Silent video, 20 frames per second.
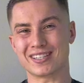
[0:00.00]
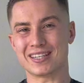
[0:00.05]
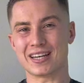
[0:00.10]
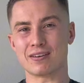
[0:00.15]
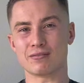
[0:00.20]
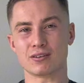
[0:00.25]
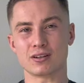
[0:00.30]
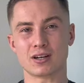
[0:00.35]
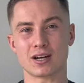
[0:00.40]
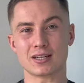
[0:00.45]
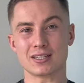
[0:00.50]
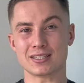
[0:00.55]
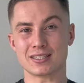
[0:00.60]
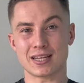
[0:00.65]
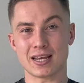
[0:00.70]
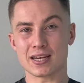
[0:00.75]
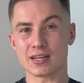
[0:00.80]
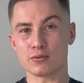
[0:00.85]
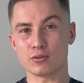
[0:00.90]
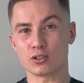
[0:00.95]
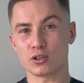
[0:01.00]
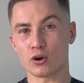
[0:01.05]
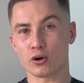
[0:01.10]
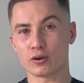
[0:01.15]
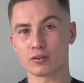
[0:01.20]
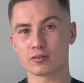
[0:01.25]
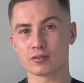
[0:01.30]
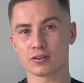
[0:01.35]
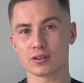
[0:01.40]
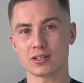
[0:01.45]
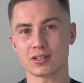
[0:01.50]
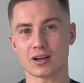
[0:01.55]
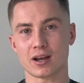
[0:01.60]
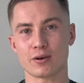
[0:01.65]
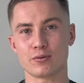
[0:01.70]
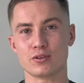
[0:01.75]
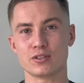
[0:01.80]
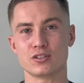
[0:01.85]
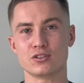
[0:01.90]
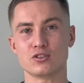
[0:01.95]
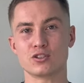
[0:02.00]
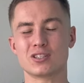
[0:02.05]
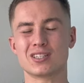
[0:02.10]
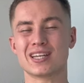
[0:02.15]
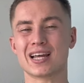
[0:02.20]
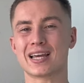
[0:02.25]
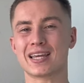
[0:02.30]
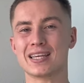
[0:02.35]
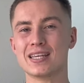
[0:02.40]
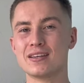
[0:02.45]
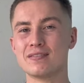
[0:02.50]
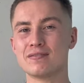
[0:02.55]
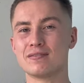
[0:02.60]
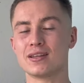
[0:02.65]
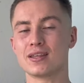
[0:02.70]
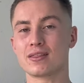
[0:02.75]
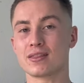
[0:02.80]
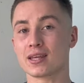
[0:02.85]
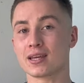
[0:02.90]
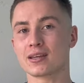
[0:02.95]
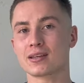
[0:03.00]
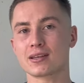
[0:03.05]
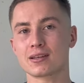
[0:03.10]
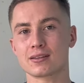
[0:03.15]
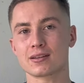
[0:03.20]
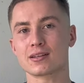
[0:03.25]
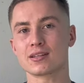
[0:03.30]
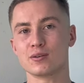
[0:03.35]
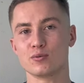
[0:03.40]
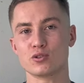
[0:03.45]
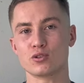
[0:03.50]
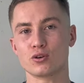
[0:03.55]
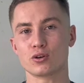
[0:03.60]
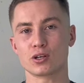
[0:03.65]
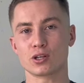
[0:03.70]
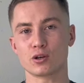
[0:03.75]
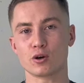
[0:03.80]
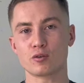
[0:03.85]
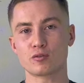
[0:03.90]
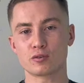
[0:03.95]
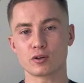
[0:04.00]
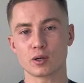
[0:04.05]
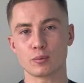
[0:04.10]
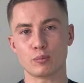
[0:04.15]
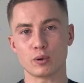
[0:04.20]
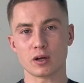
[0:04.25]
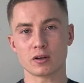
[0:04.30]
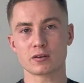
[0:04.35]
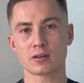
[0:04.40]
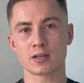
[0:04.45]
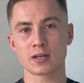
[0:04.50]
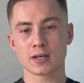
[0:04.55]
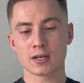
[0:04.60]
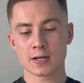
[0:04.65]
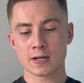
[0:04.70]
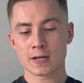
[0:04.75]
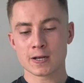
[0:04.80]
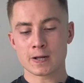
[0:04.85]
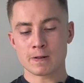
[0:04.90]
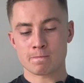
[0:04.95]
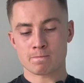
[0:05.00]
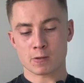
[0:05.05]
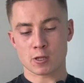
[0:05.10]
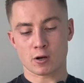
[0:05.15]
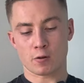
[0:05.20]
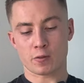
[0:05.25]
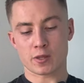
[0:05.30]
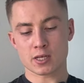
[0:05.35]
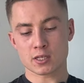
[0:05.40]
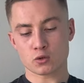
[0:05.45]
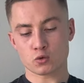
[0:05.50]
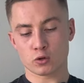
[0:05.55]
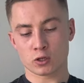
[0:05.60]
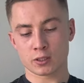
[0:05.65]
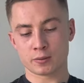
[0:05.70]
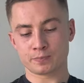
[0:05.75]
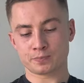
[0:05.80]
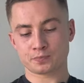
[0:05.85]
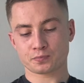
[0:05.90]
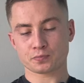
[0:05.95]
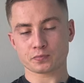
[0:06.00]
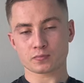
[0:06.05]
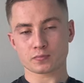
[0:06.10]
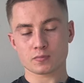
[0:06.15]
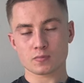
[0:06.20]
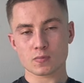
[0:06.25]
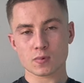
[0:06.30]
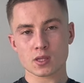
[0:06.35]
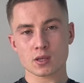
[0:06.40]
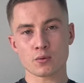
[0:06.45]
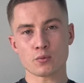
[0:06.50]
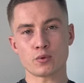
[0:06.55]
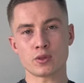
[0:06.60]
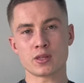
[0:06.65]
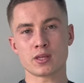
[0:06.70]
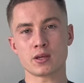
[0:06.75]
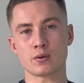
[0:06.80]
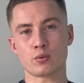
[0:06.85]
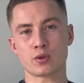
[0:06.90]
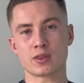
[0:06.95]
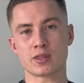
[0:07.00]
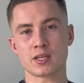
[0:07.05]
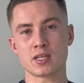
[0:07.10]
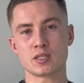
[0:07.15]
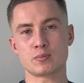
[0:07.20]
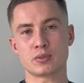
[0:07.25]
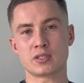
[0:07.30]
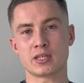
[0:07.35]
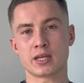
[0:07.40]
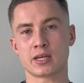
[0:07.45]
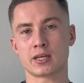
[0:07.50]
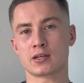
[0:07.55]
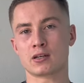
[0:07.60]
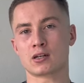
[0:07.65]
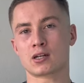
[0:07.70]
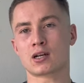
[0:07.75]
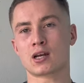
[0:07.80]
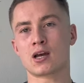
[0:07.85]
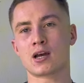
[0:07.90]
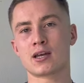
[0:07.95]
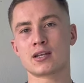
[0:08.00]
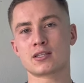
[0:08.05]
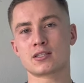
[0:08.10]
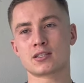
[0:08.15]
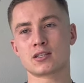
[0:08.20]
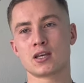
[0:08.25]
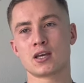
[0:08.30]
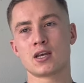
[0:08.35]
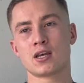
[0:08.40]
he never kind of said he was going for it. I was just naively thinking that he was going to go for it. But, you know, this one with these particular clients,